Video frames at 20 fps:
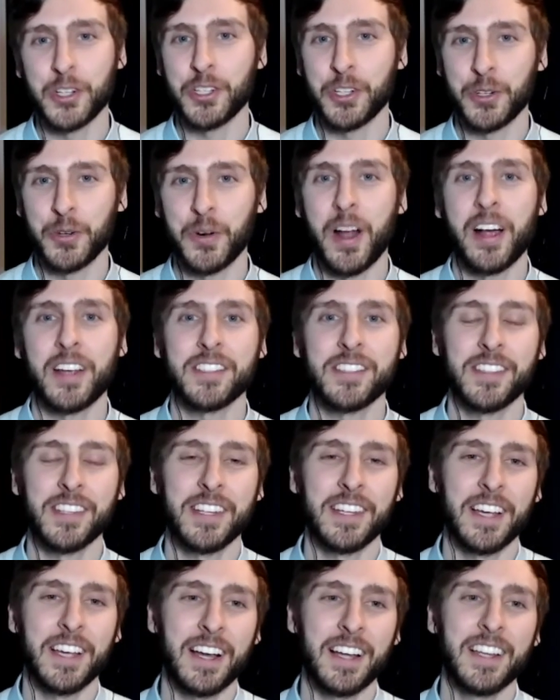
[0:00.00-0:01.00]
across
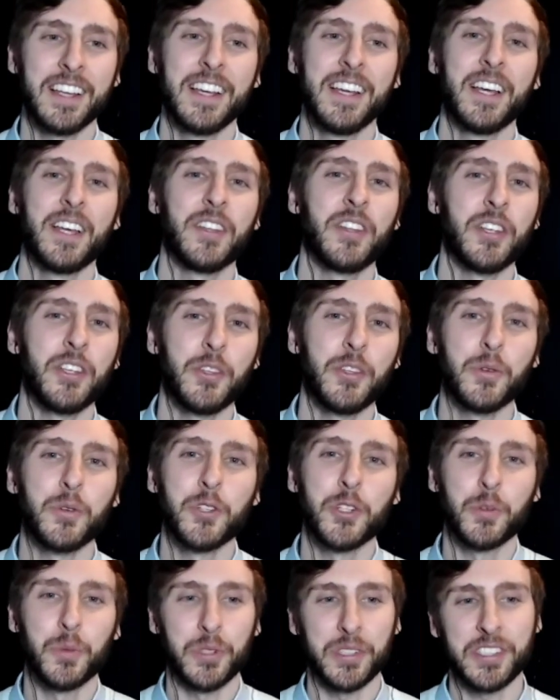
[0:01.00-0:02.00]
the
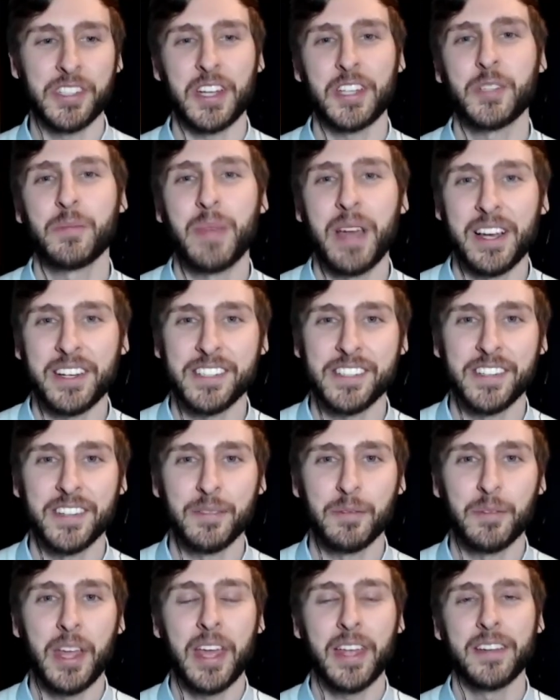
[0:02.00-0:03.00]
usual suspects,
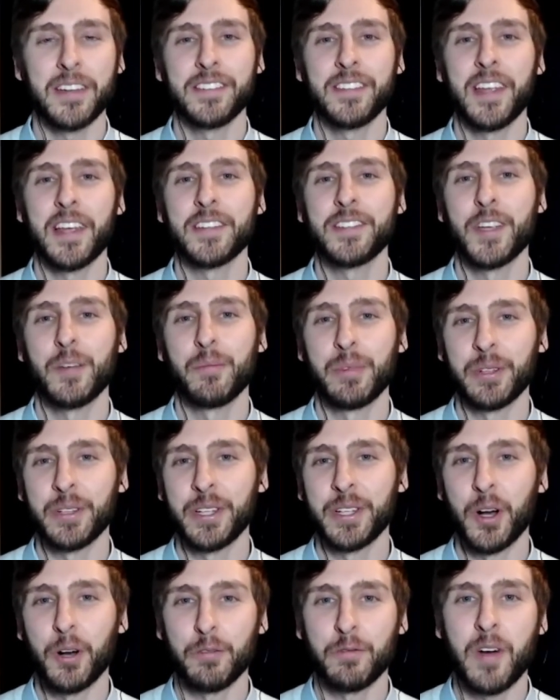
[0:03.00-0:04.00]
and
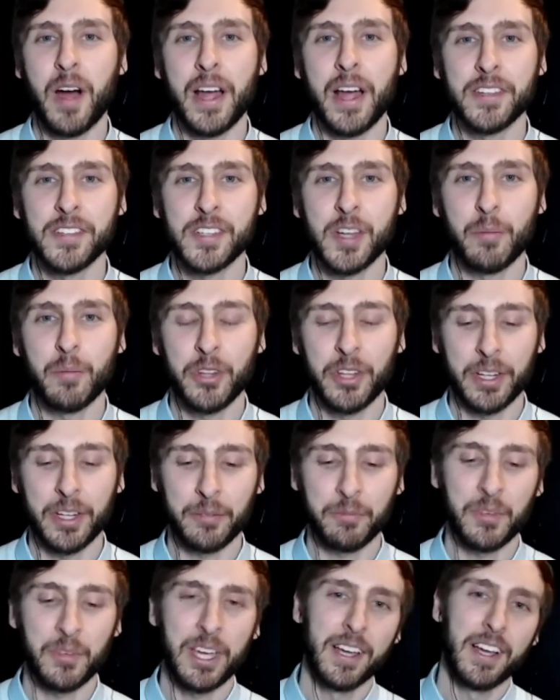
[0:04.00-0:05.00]
typically I'll find something.
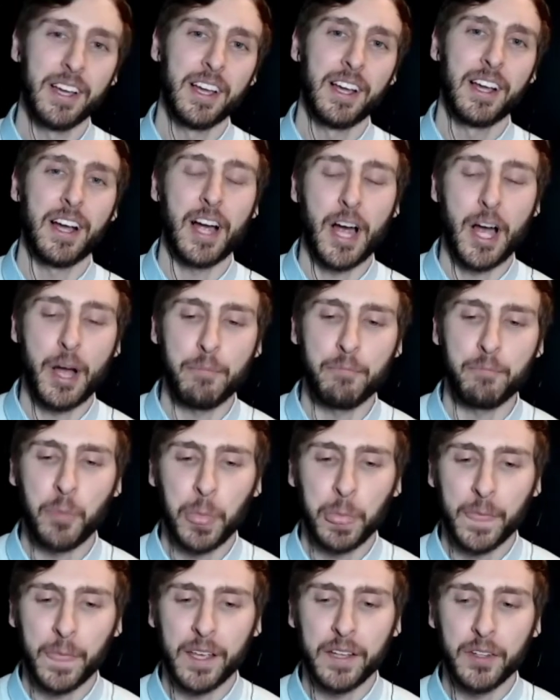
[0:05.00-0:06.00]

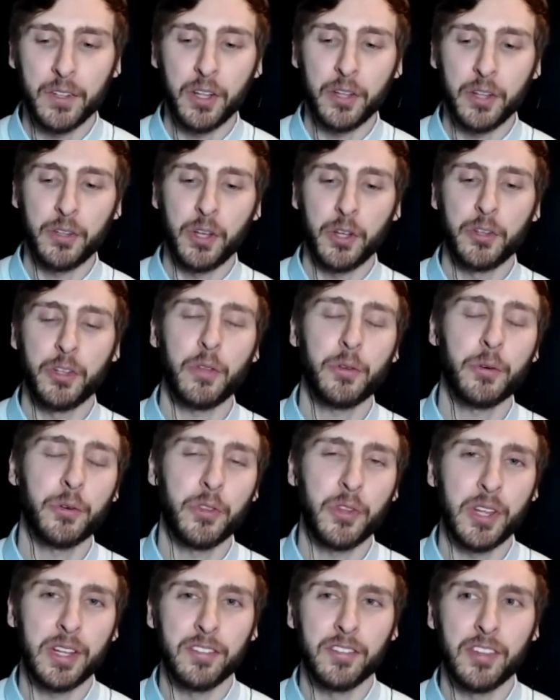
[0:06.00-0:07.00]
The other
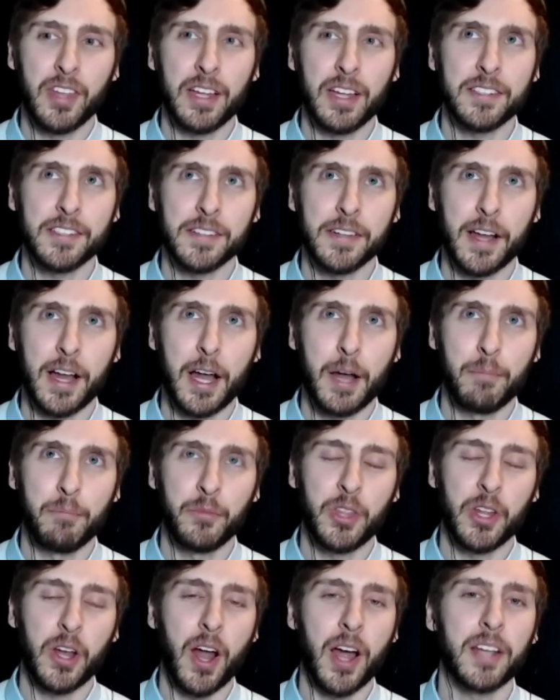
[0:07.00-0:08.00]
thing that
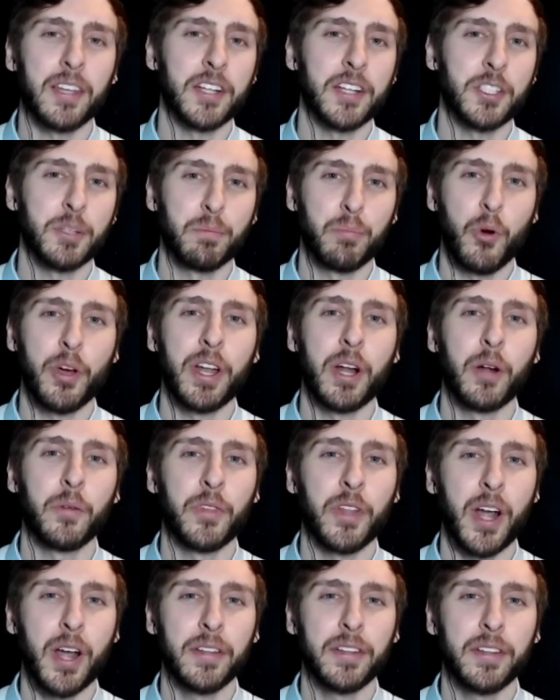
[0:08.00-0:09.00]
I'd like to point out
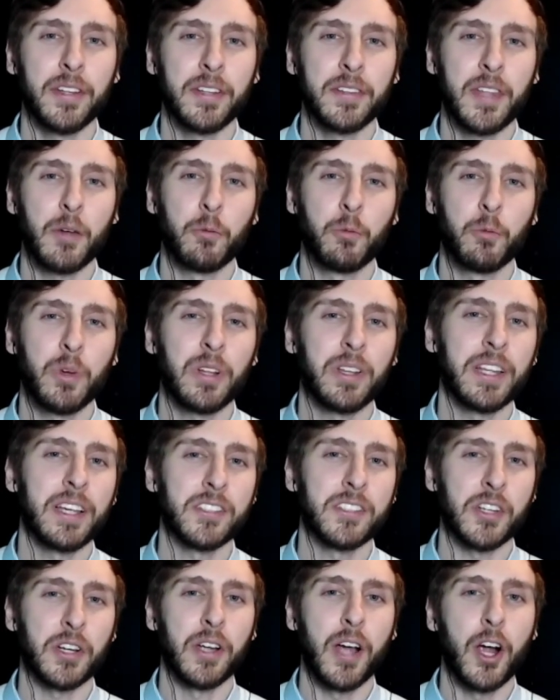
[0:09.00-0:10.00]
that really
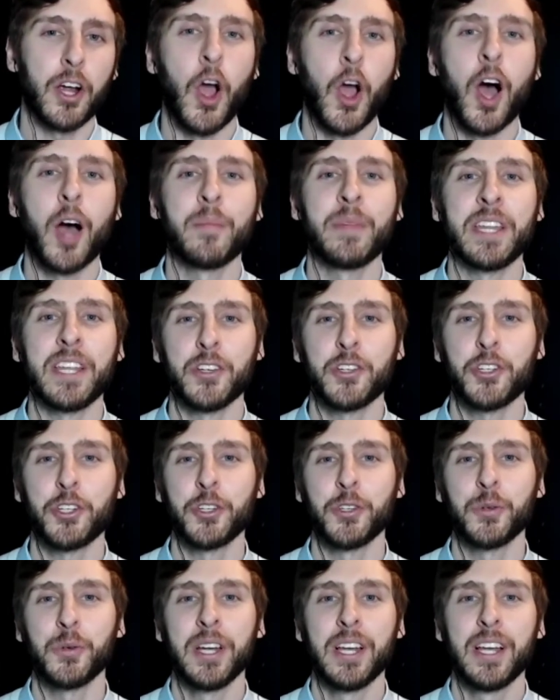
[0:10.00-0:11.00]
is a common
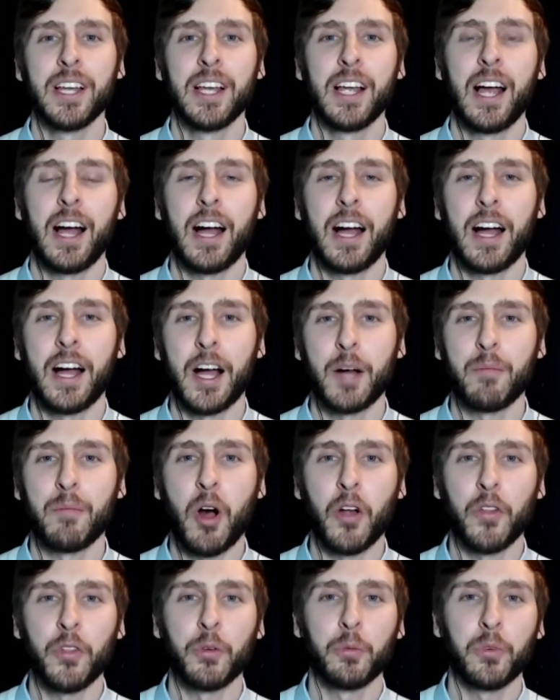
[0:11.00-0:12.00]
issue
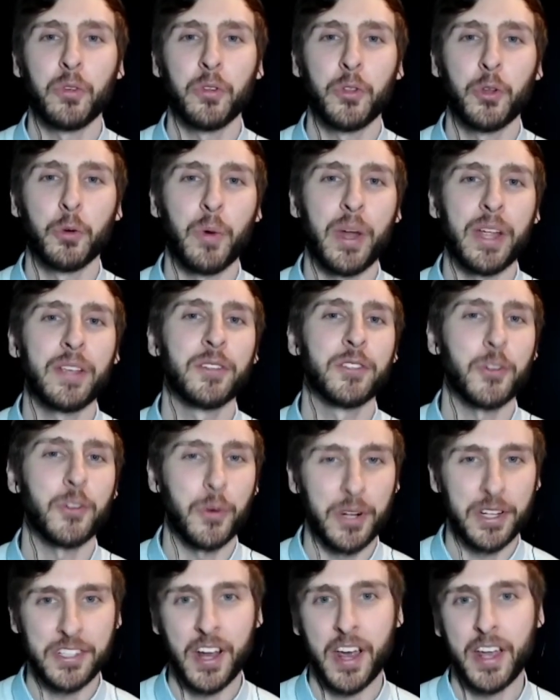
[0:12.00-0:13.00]
on the
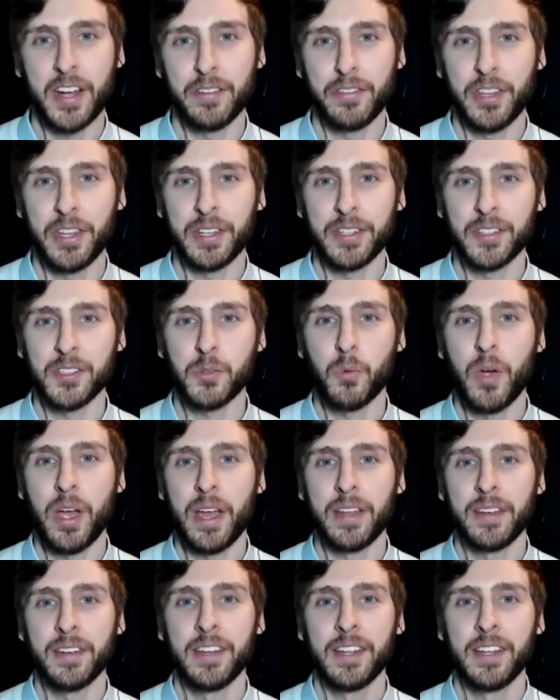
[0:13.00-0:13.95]
regulatory side of things when